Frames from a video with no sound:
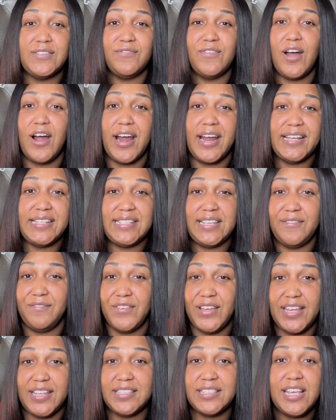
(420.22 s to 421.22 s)
far as
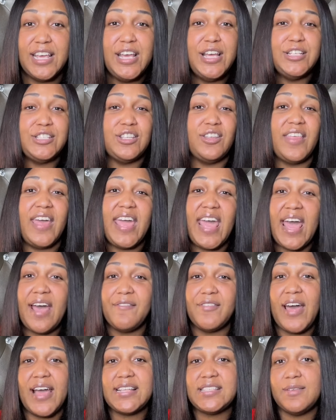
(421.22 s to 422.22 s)
events. So they
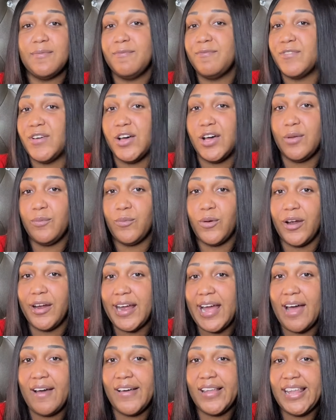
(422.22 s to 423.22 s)
have like some fun
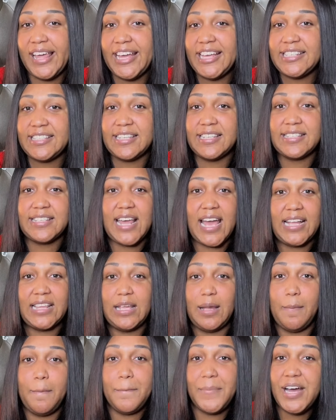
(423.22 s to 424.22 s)
workout classes, like
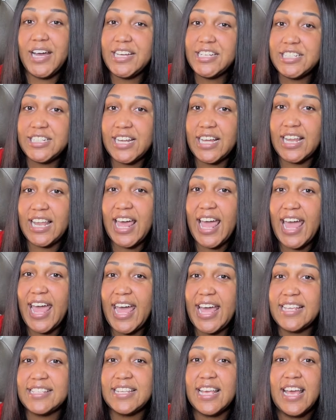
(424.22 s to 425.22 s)
the bungee
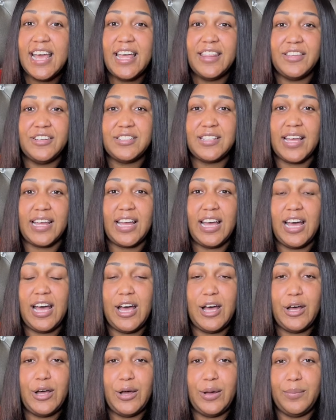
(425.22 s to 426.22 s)
class. There's like
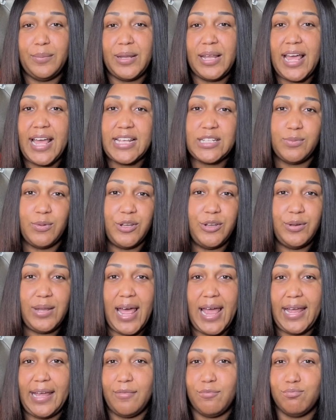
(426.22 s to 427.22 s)
a class where you
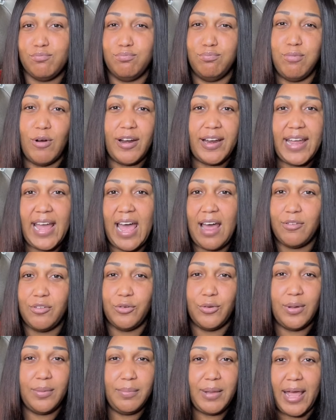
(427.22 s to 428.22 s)
like work out
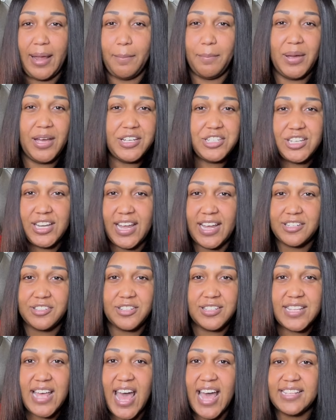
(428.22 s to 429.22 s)
doing like bungee
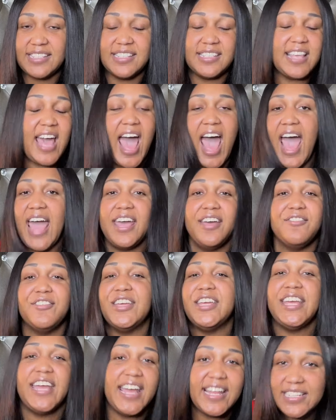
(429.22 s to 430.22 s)
exercises. I have
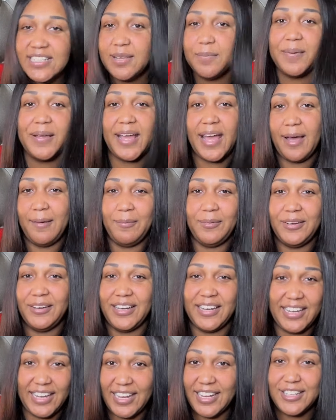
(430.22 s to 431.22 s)
yet to be able to
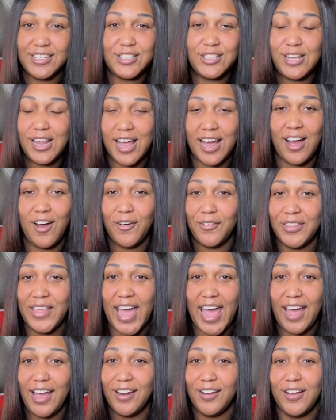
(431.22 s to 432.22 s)
get on
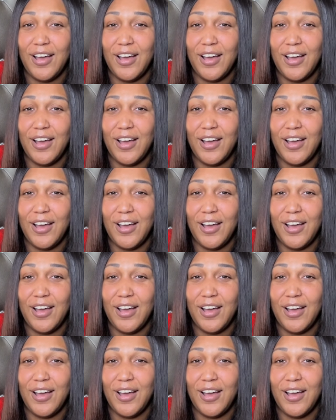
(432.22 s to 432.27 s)
that